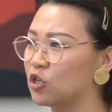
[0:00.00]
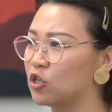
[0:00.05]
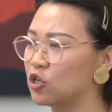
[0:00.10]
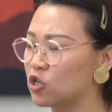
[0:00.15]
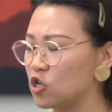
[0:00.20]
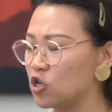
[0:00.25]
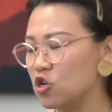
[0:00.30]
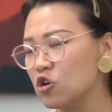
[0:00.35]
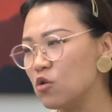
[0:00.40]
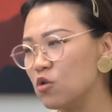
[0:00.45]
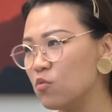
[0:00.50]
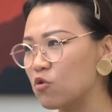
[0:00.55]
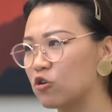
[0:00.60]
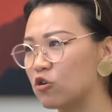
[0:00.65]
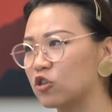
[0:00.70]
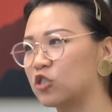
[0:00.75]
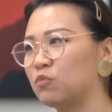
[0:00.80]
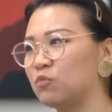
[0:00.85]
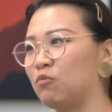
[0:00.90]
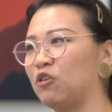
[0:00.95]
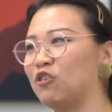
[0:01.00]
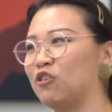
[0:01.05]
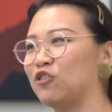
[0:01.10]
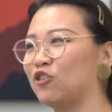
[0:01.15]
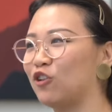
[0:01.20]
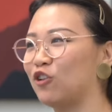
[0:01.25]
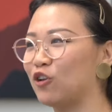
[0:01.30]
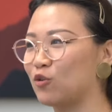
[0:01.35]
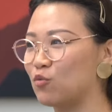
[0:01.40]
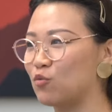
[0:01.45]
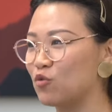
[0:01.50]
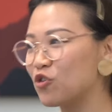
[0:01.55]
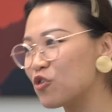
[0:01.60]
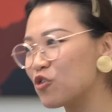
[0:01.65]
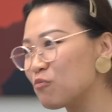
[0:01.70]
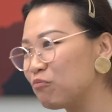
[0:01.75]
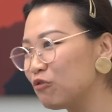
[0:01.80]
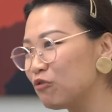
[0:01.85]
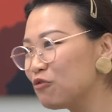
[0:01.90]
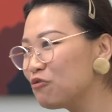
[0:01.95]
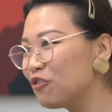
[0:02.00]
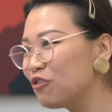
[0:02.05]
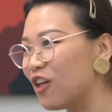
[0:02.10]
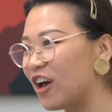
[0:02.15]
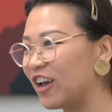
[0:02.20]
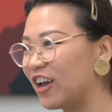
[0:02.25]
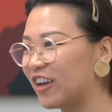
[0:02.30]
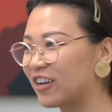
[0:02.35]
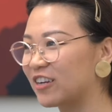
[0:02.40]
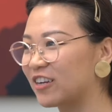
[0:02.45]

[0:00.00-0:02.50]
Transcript: like in a workspace, like with the blue light,